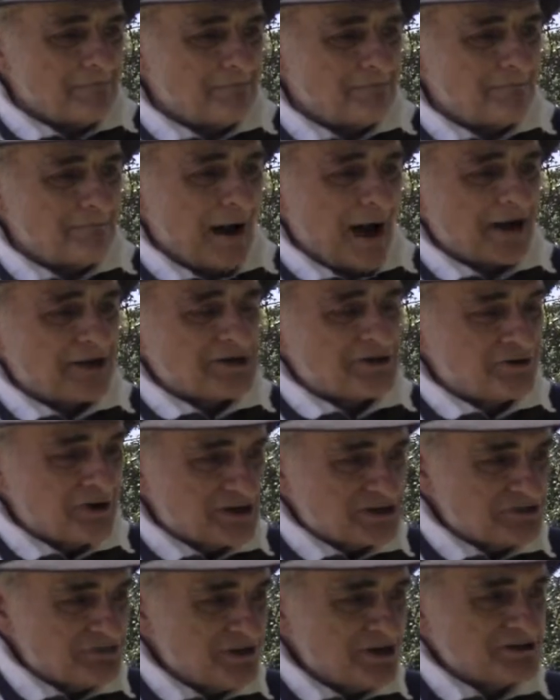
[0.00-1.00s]
By
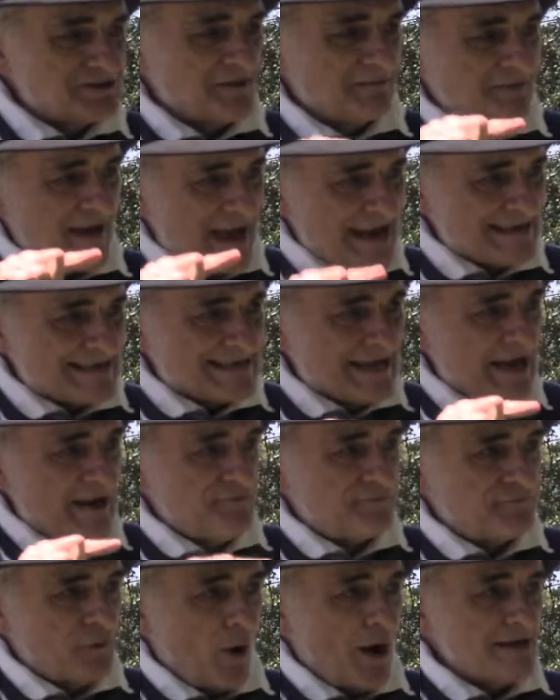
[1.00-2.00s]
Christmas of
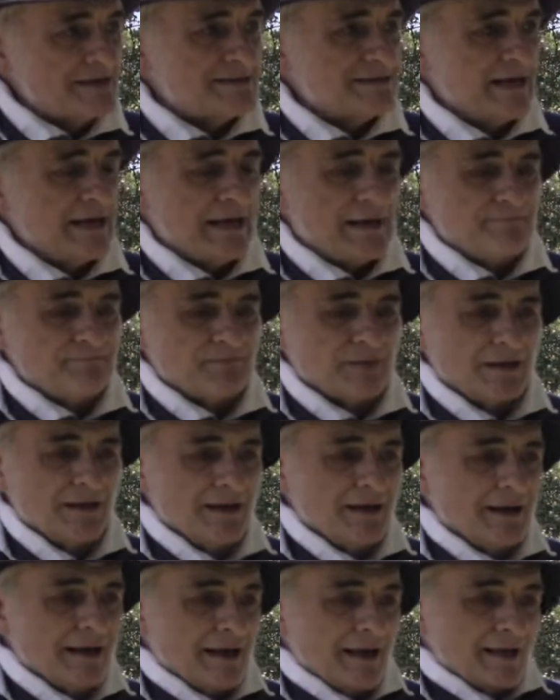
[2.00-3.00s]
1814,
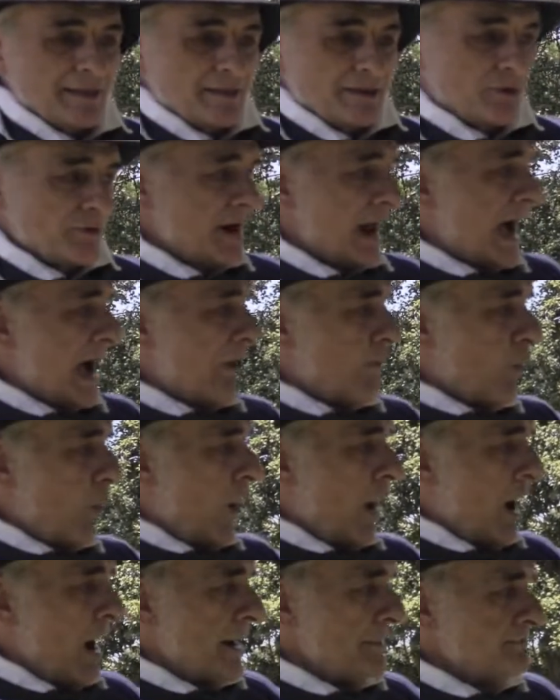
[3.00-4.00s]
there were not
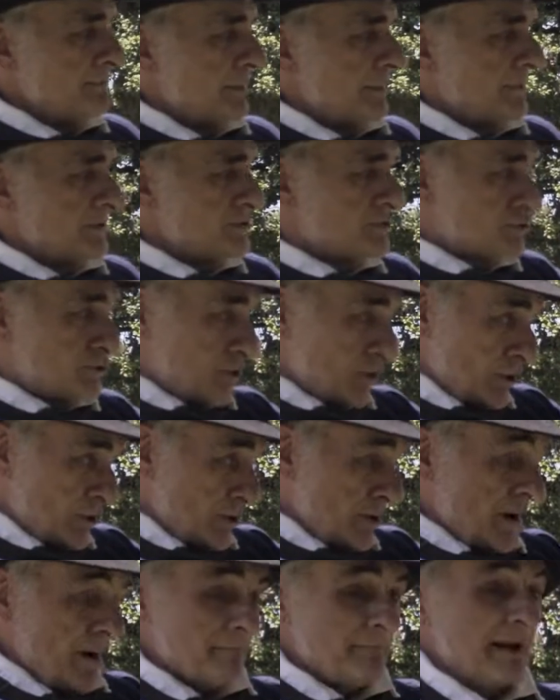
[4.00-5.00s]
1,
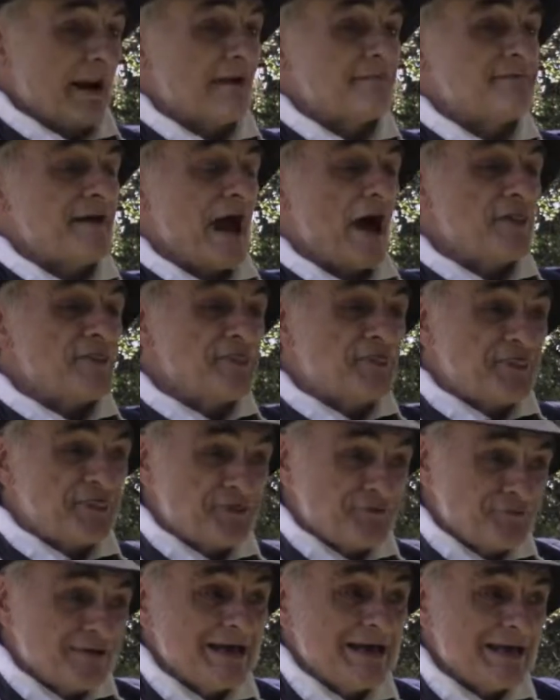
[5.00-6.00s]
2, but I found
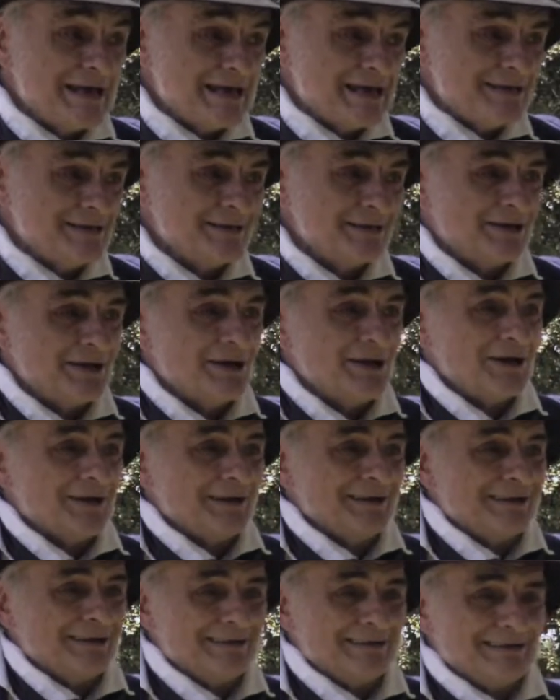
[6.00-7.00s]
3,
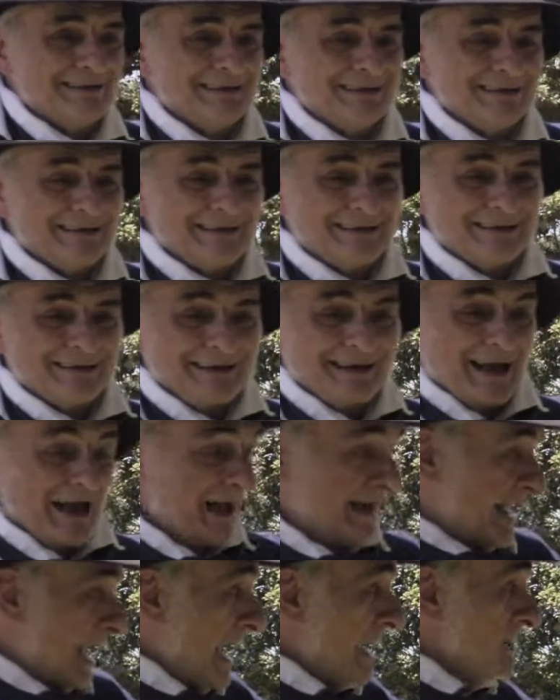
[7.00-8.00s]

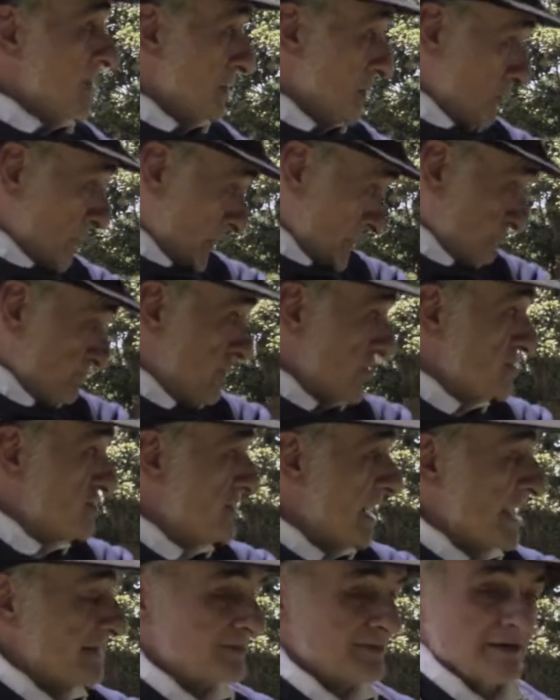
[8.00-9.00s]
and Ed, you would
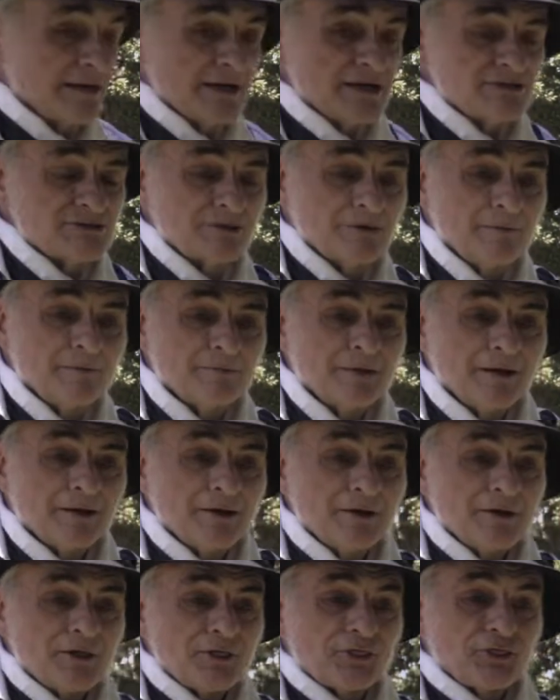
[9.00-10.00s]
appreciate this,
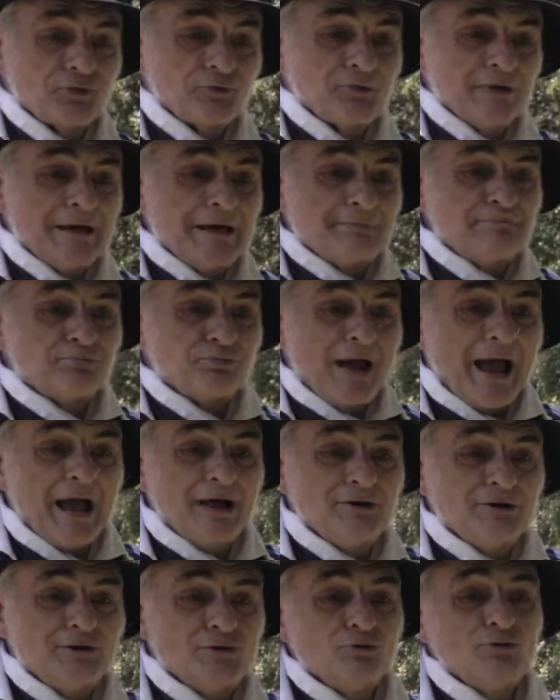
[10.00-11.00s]
3
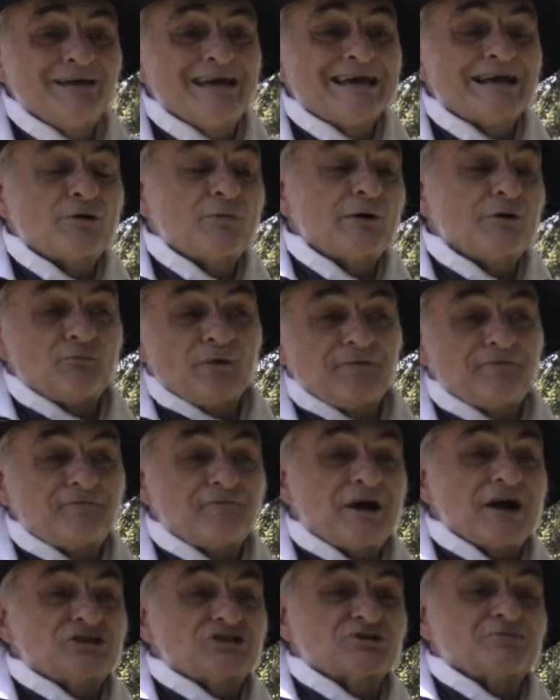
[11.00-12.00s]
brand new liquid
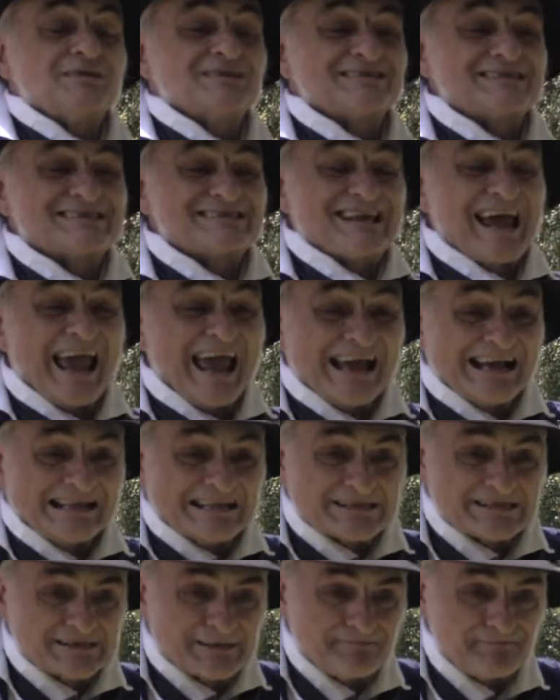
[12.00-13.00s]
refreshment
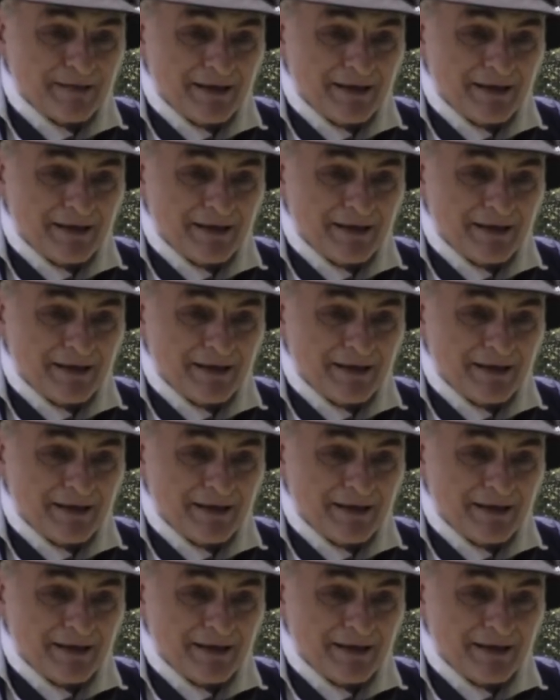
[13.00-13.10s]
stands